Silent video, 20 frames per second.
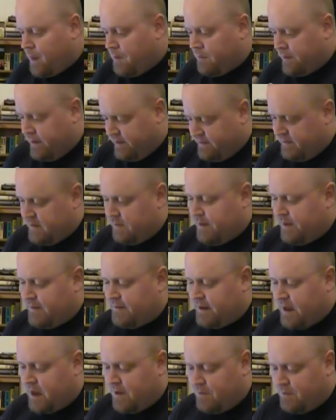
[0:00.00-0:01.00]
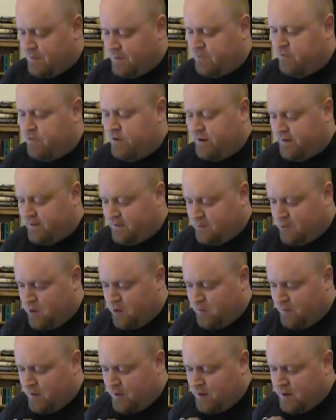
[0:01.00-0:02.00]
this is the best out of them. It's really
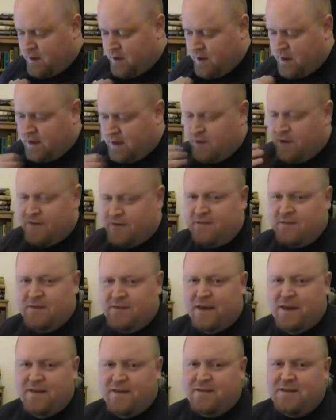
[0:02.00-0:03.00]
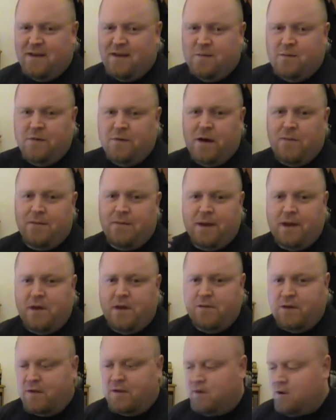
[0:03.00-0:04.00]
smooth, nice and tasty without being
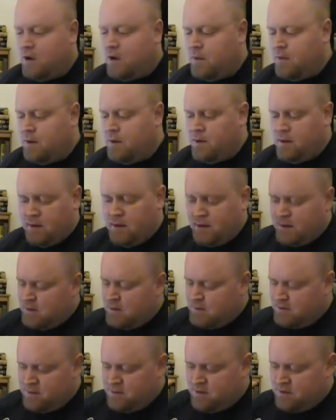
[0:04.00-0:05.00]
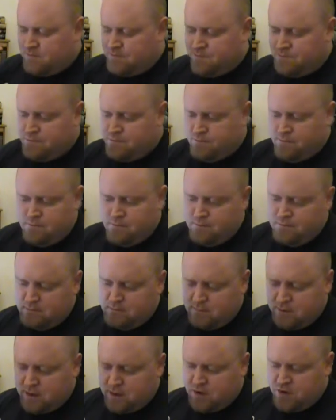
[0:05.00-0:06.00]
over the top. Just
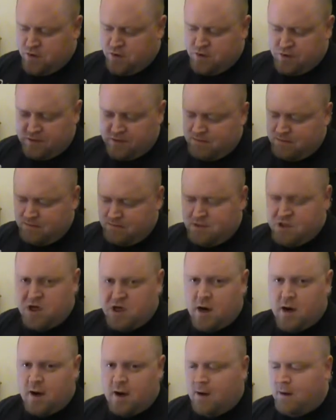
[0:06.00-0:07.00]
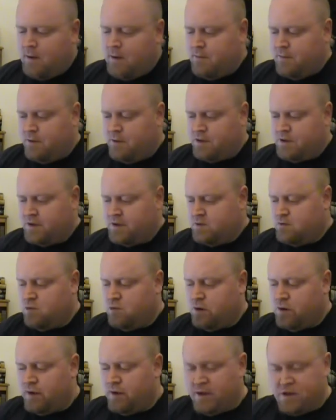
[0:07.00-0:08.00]
a good chugger, which is
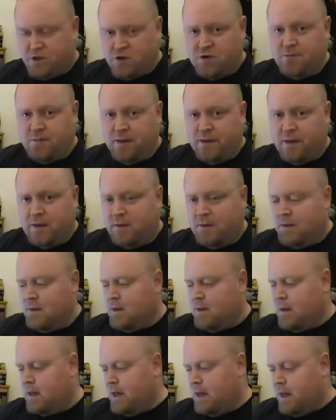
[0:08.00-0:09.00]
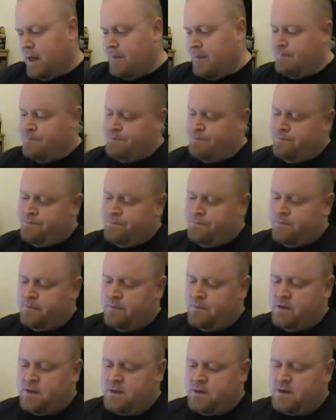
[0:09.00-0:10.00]
what they should be.
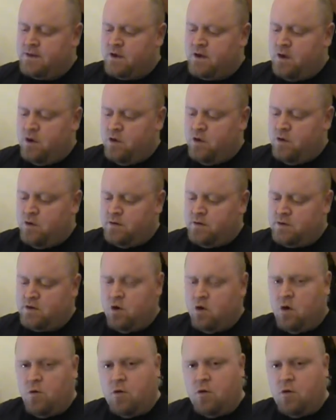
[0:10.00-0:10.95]
So score